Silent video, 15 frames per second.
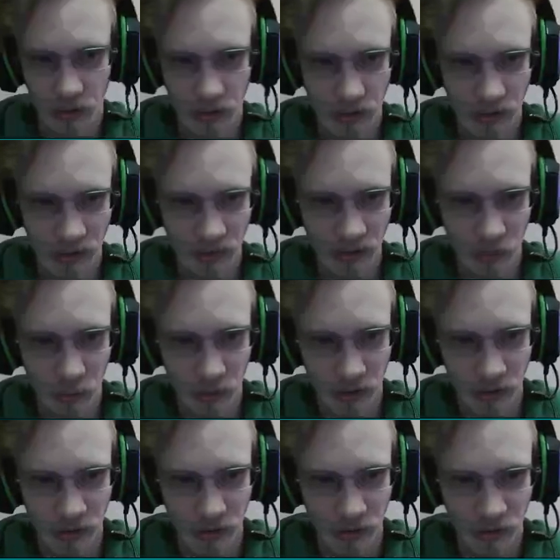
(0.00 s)
like I
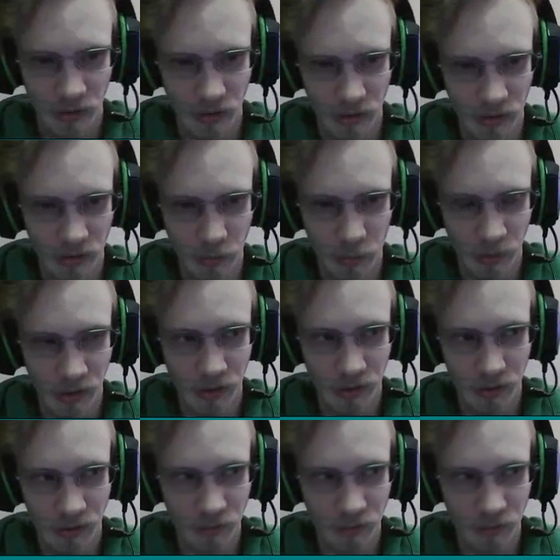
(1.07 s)
separated this bit,